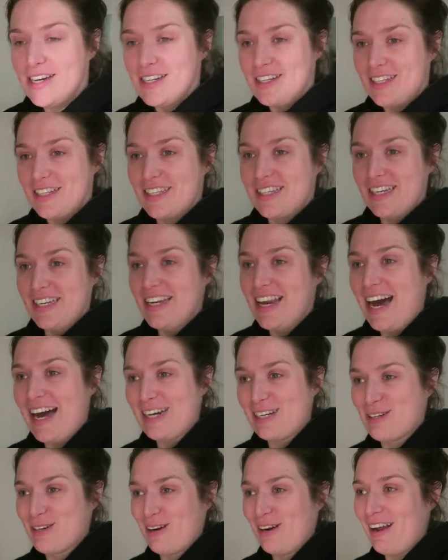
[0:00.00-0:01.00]
Just a
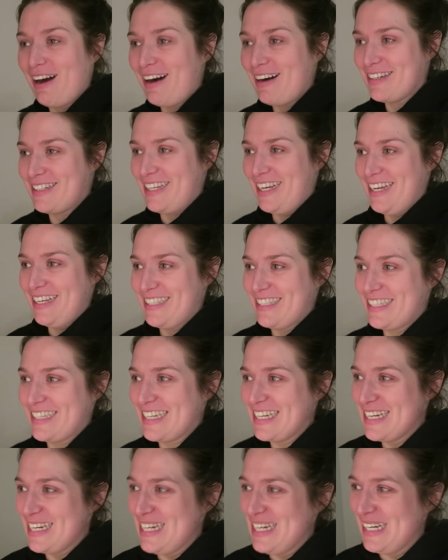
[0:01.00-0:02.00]
natural artist.
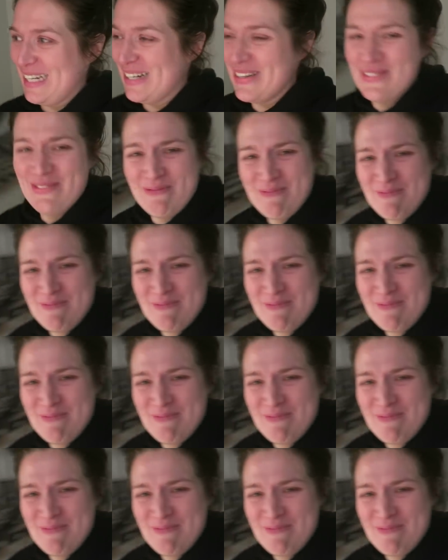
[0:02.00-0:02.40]
I didn't, I didn't know